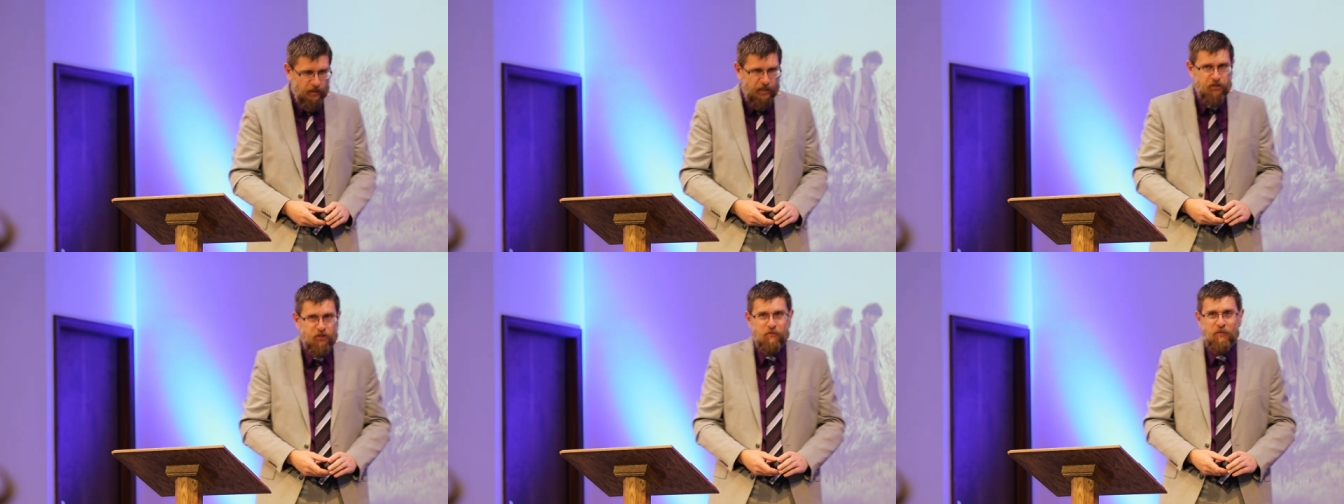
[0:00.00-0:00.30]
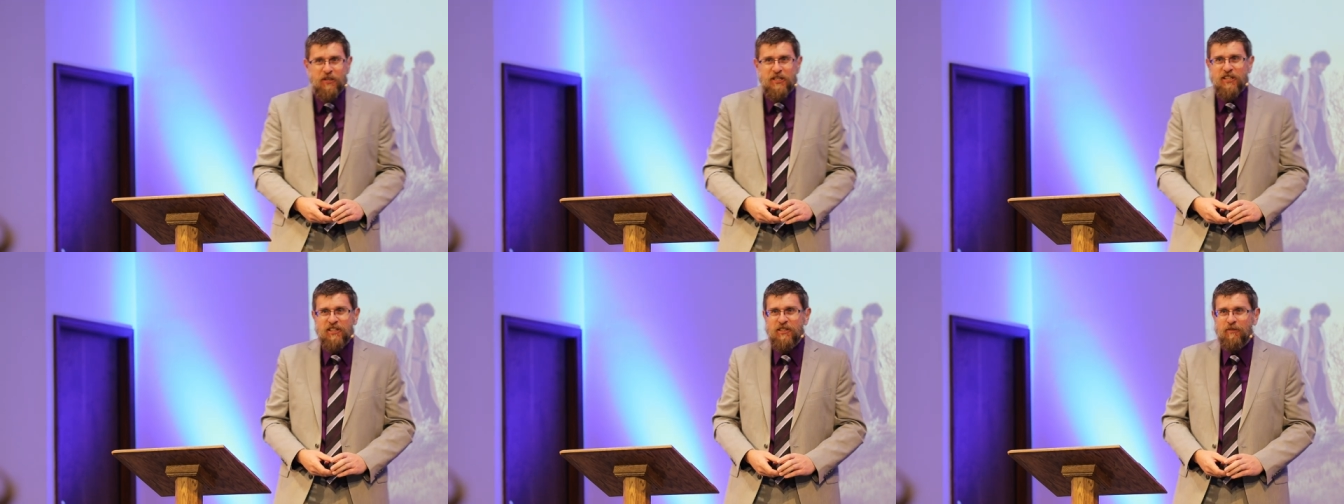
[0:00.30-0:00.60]
and you
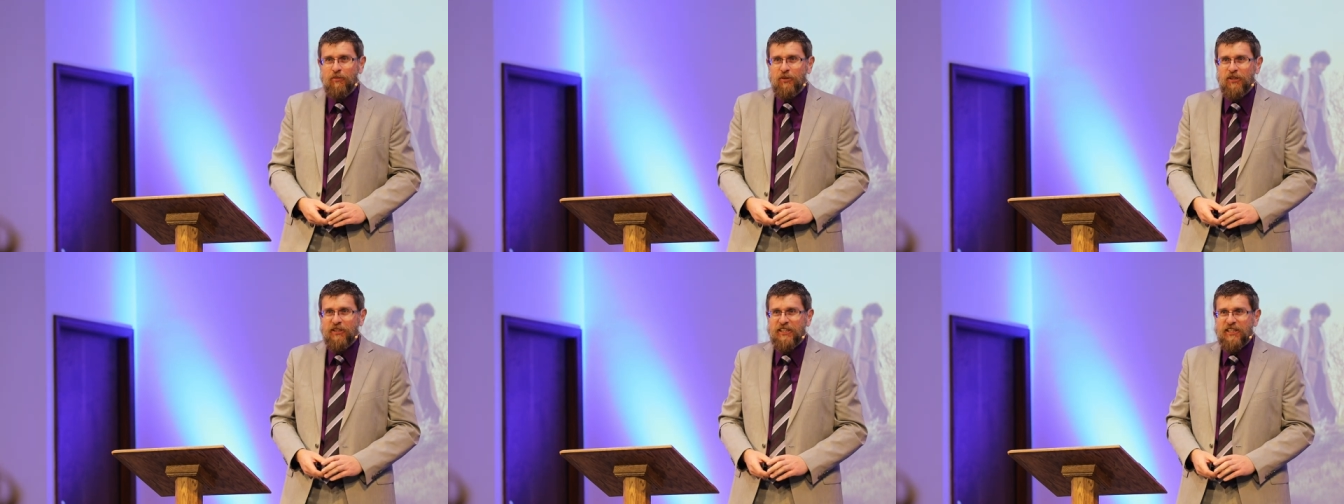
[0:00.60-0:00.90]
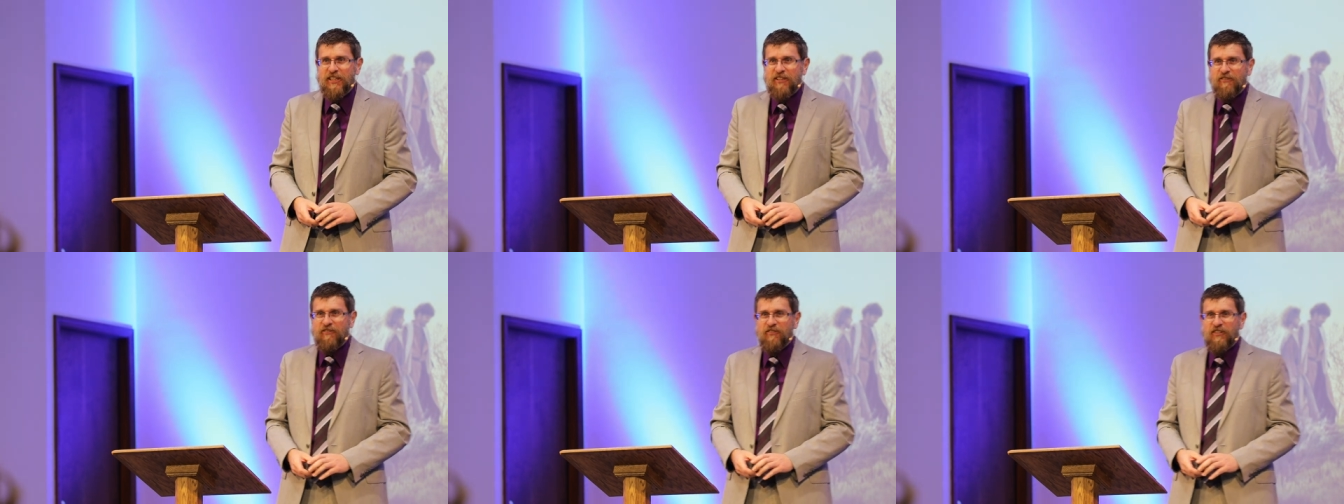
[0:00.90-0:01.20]
begin to
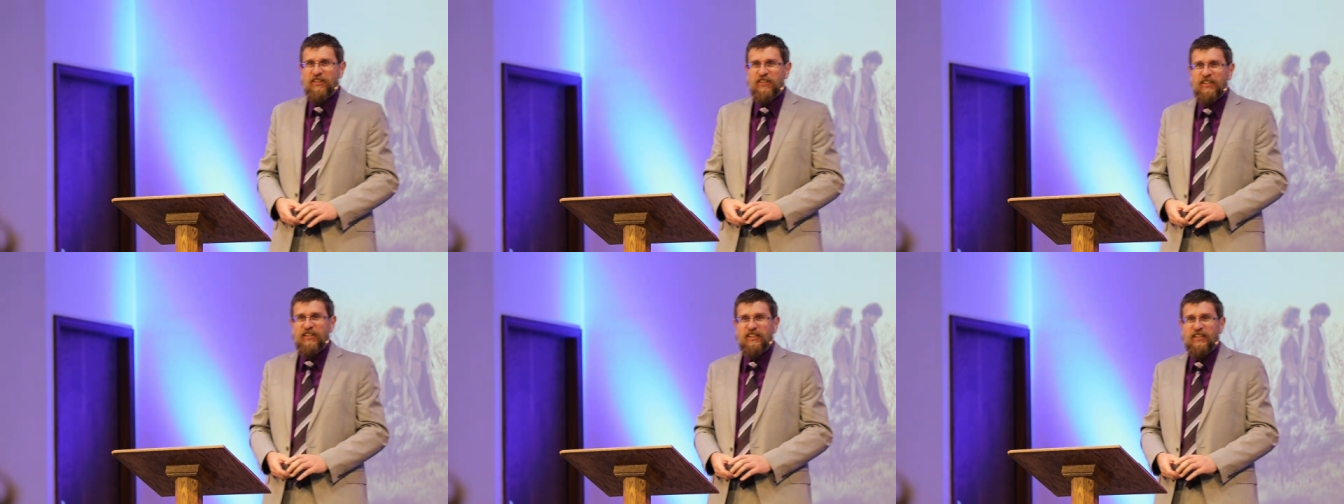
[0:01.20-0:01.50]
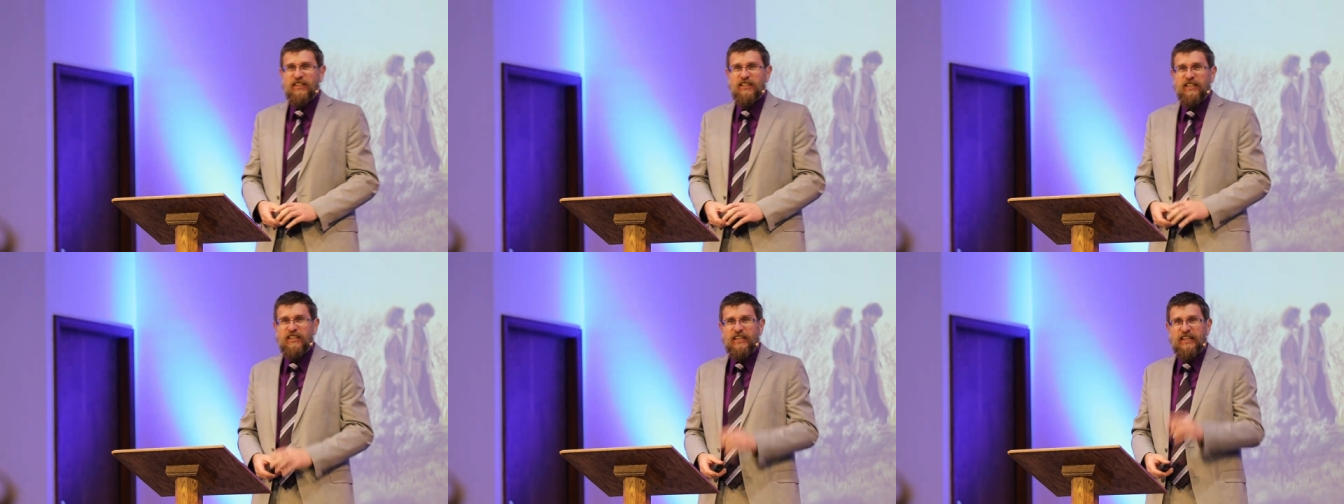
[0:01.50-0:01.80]
believe
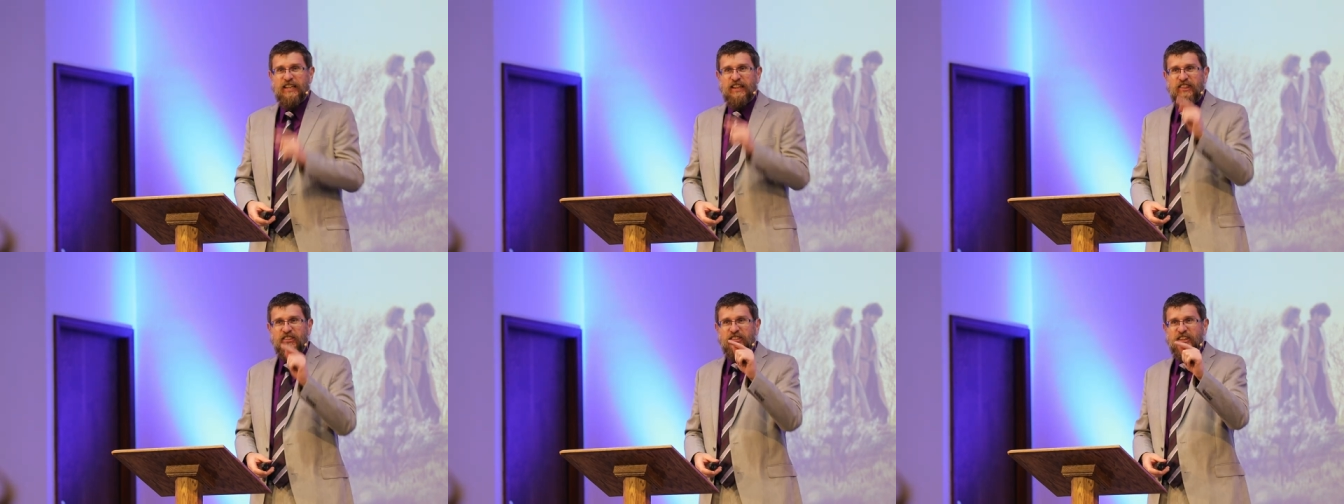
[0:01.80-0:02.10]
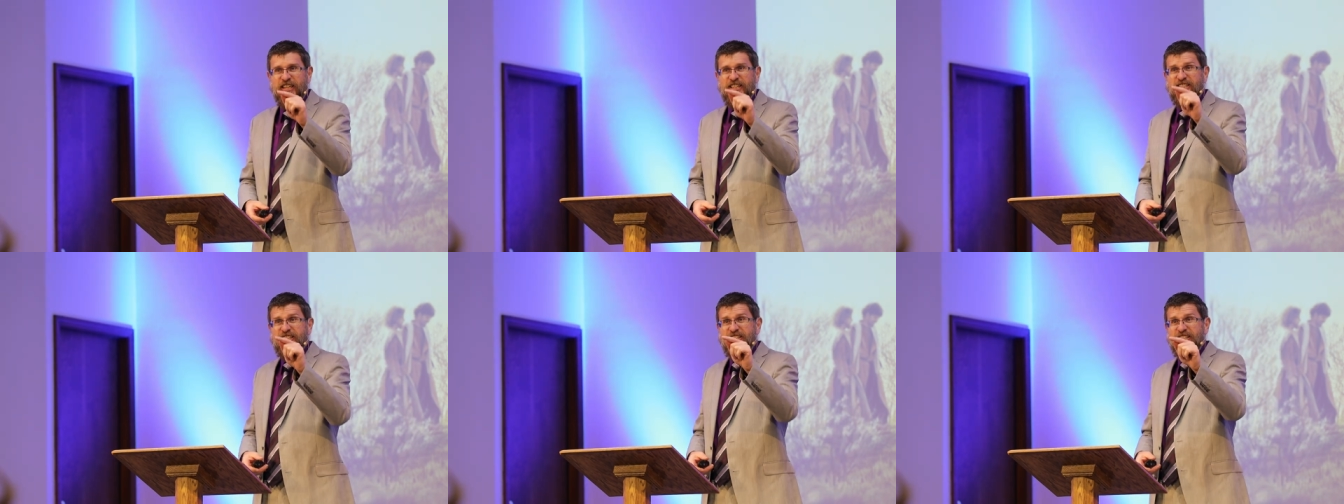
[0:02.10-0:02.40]

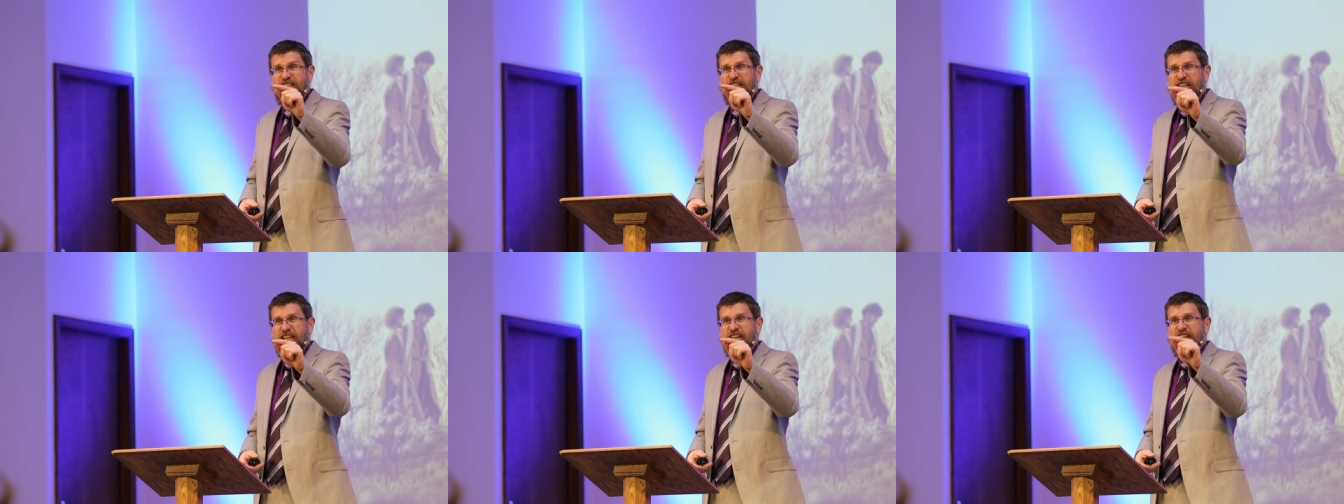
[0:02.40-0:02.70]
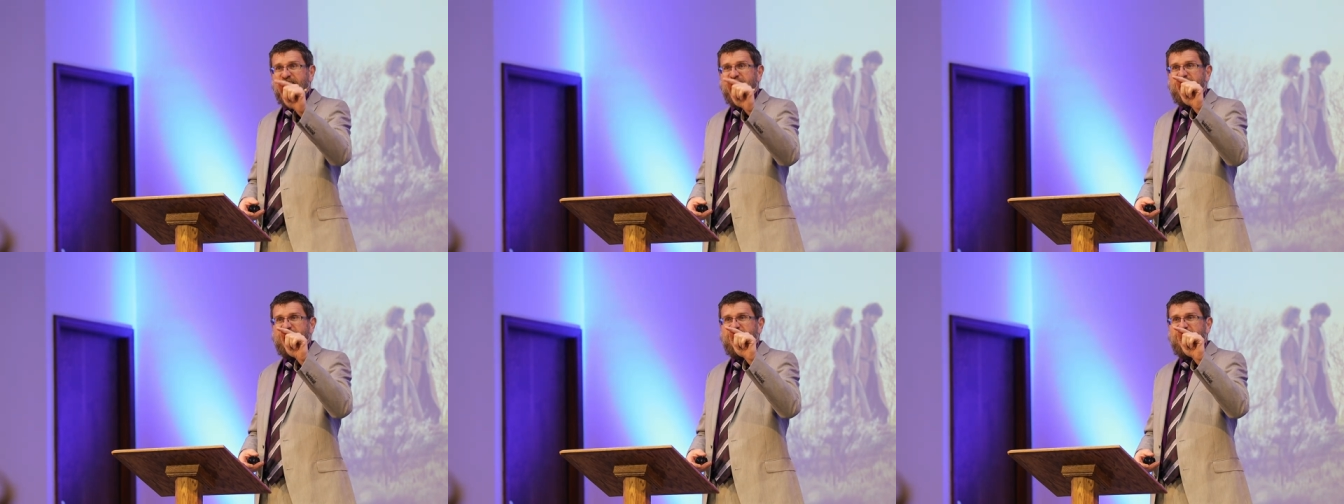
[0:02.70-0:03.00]
this
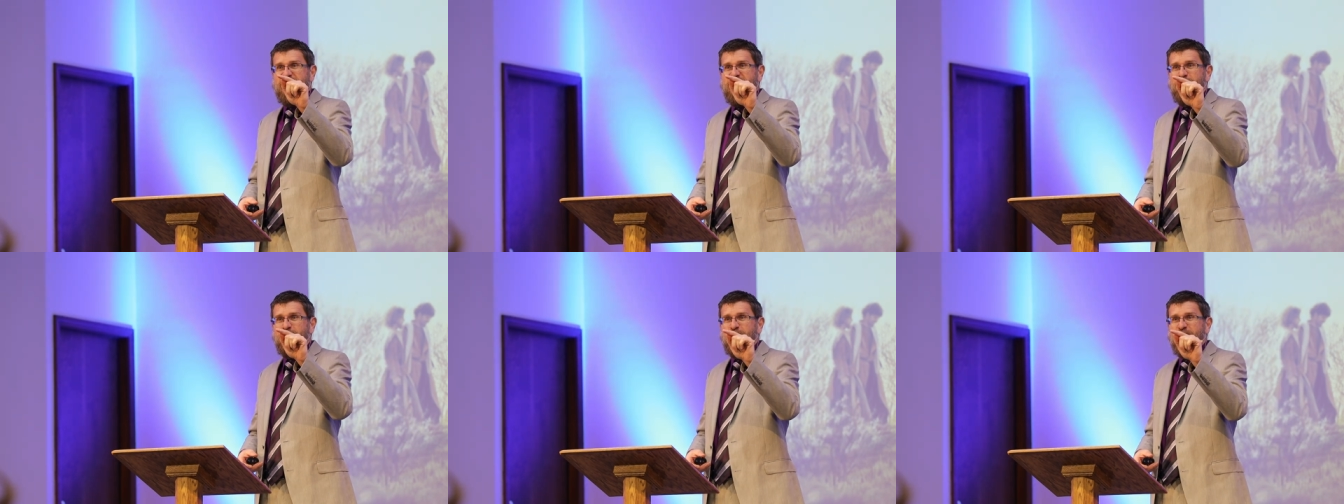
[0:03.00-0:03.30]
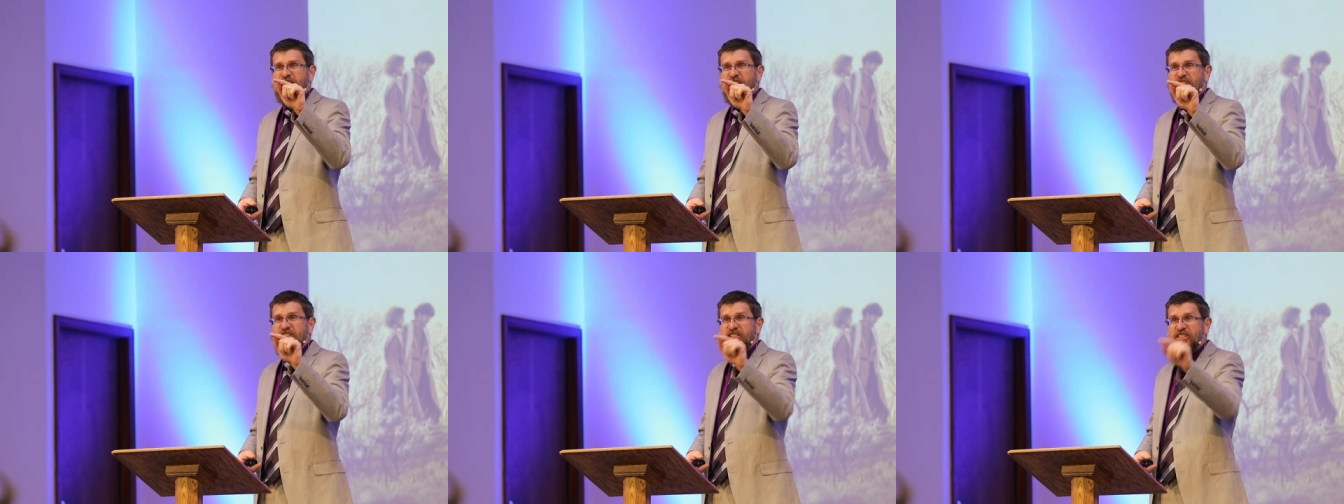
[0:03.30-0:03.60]
is the
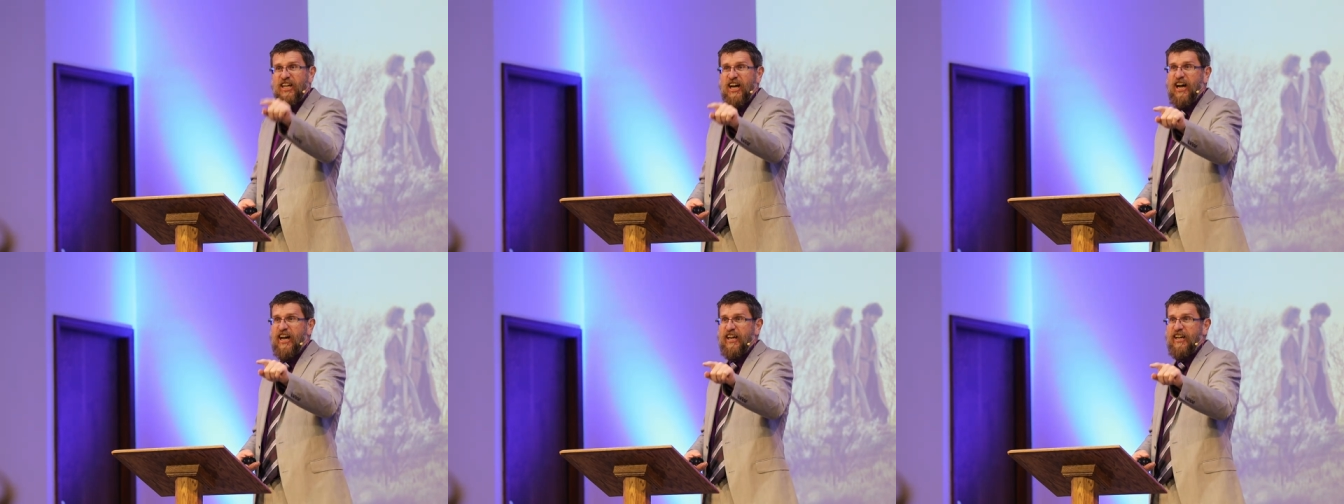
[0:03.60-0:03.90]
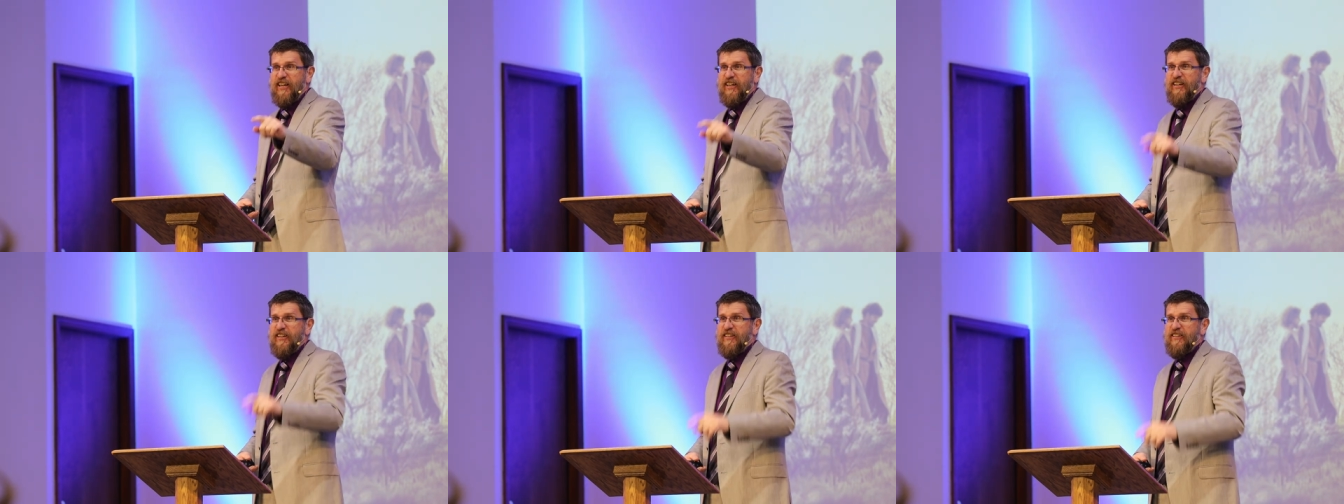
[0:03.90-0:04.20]

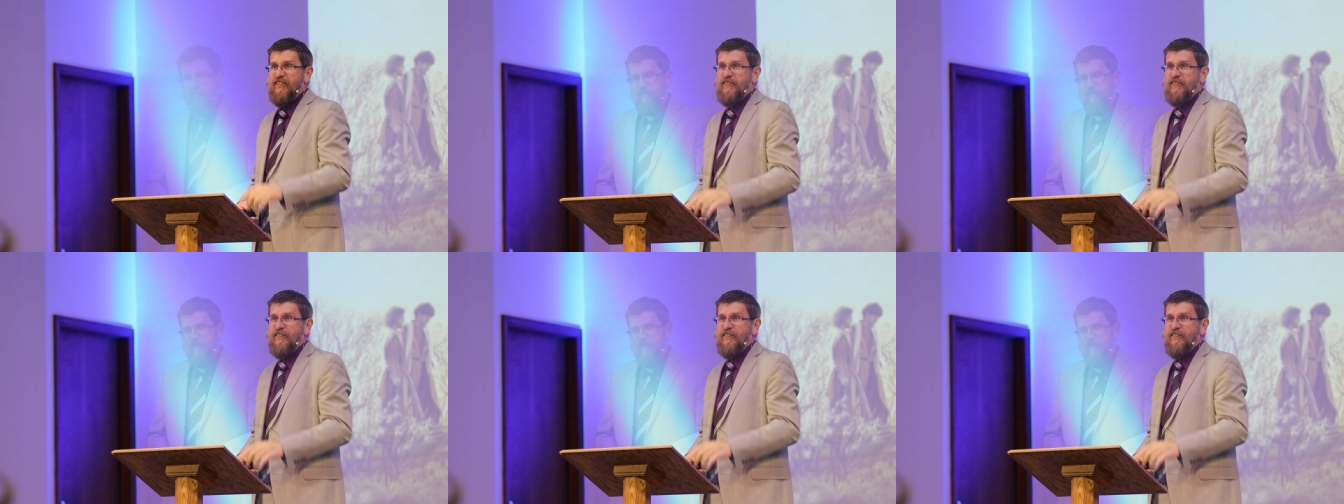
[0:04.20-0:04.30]
Messiah.